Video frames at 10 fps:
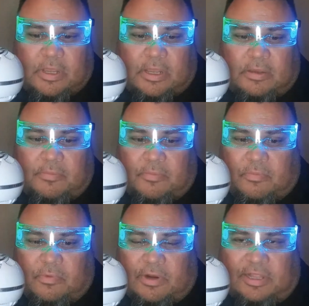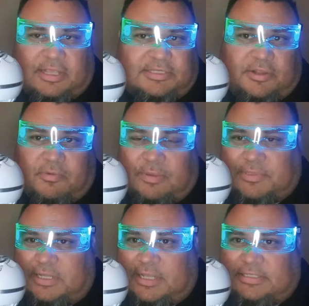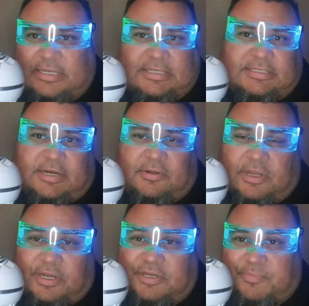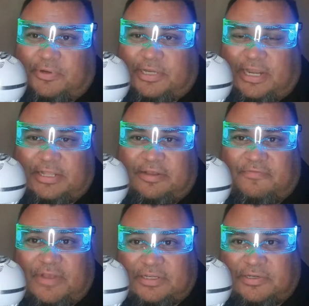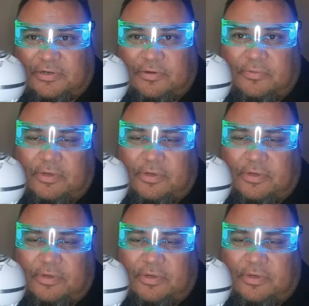One of the things on their website they say is they're looking to protect the investor,